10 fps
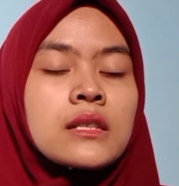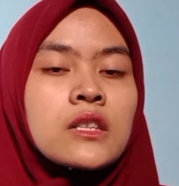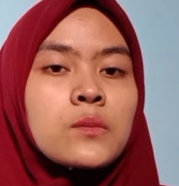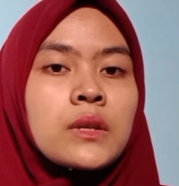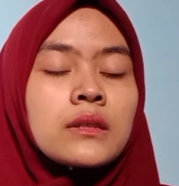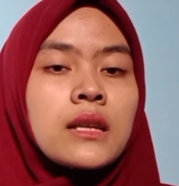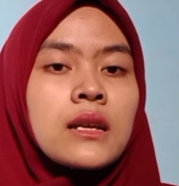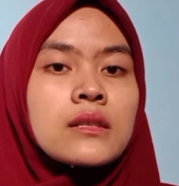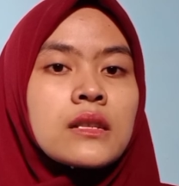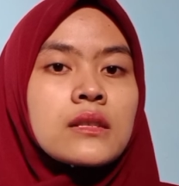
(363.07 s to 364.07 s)
assessment
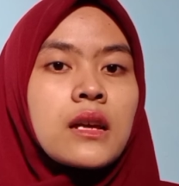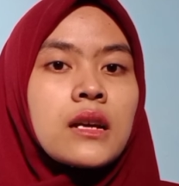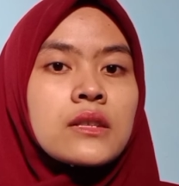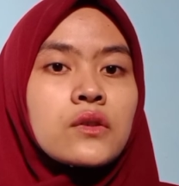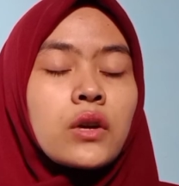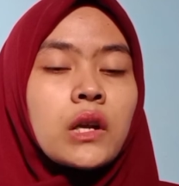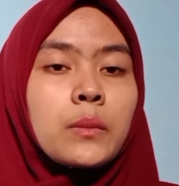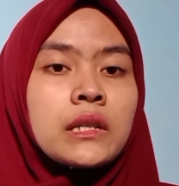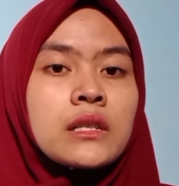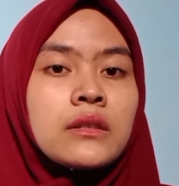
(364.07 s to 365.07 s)
tasks such as oral
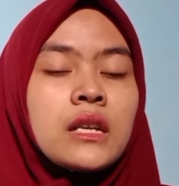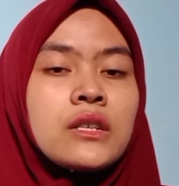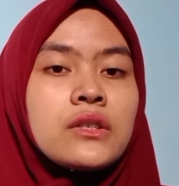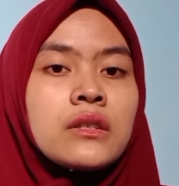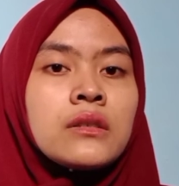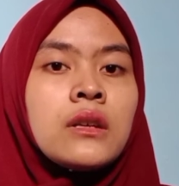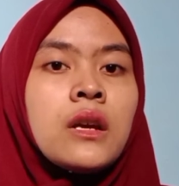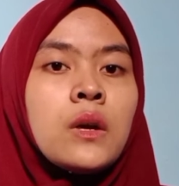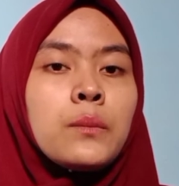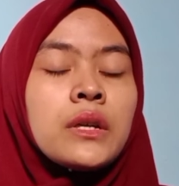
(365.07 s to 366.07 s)
presentation,
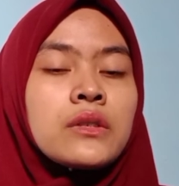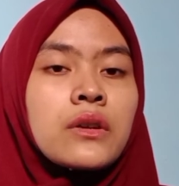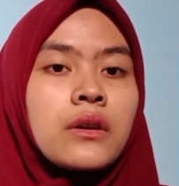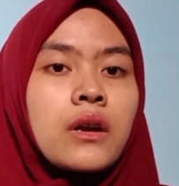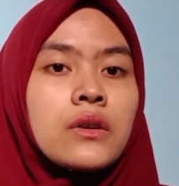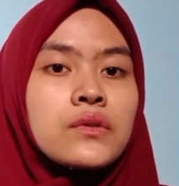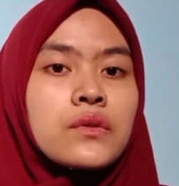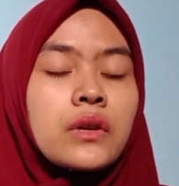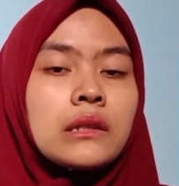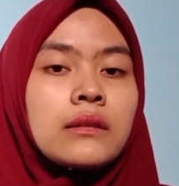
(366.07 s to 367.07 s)
picture called
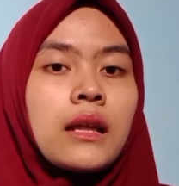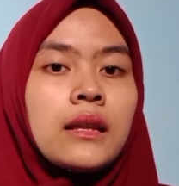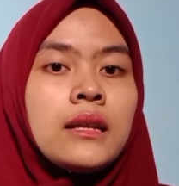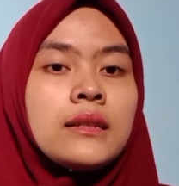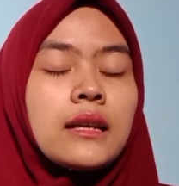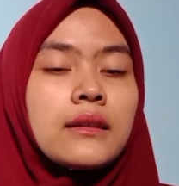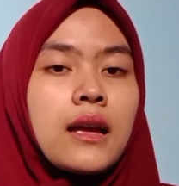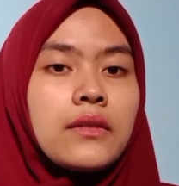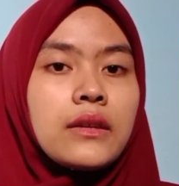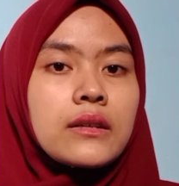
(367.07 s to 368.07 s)
storytelling, and
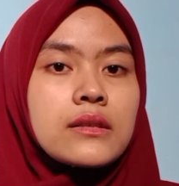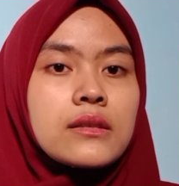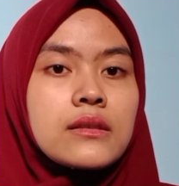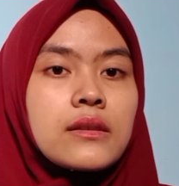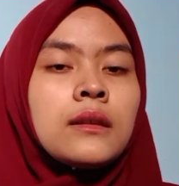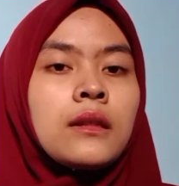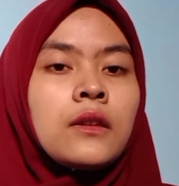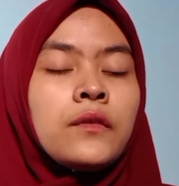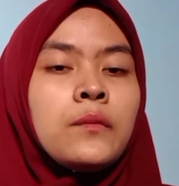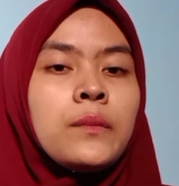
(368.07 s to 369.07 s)
others. The
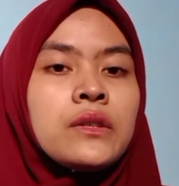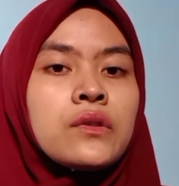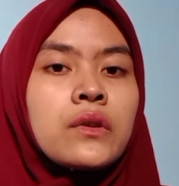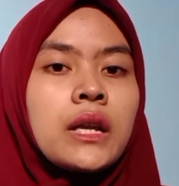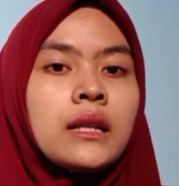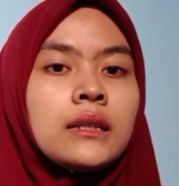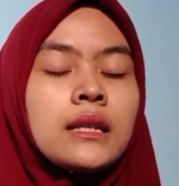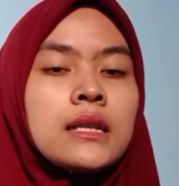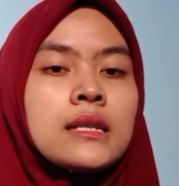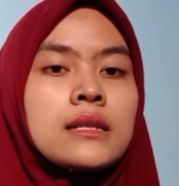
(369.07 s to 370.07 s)
fifth material
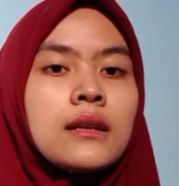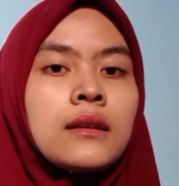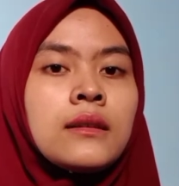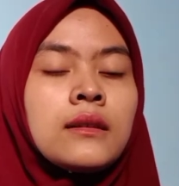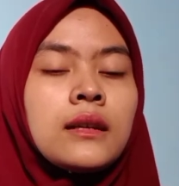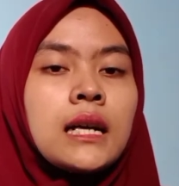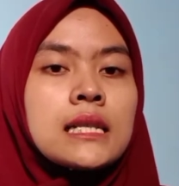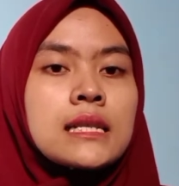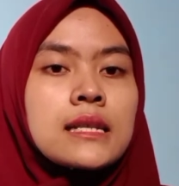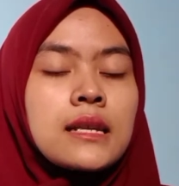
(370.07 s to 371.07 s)
is
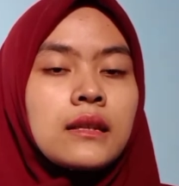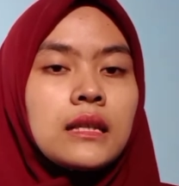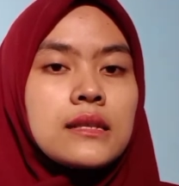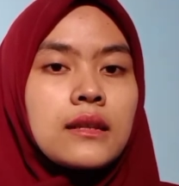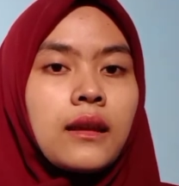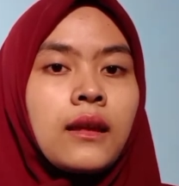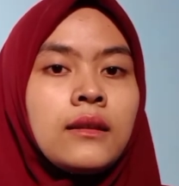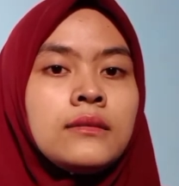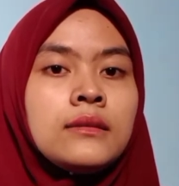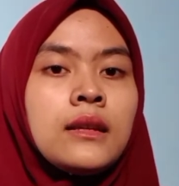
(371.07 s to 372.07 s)
assessing listening.